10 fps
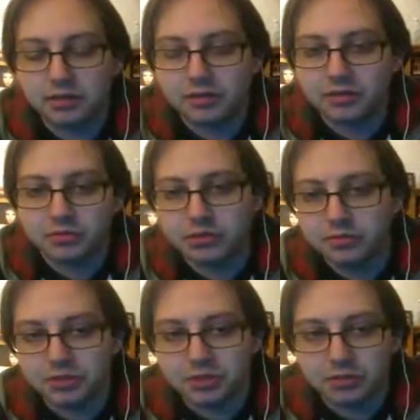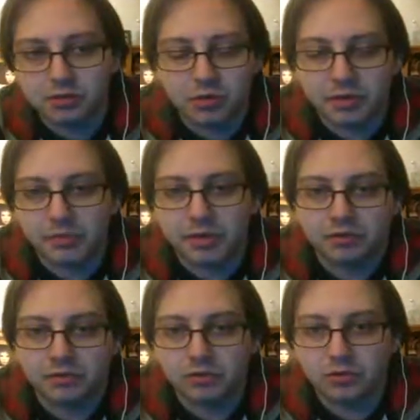I mean, it was a good moment at
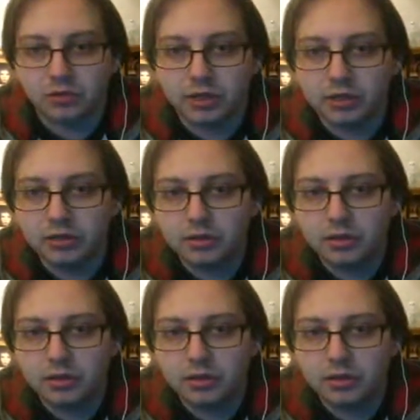Bound for Glory,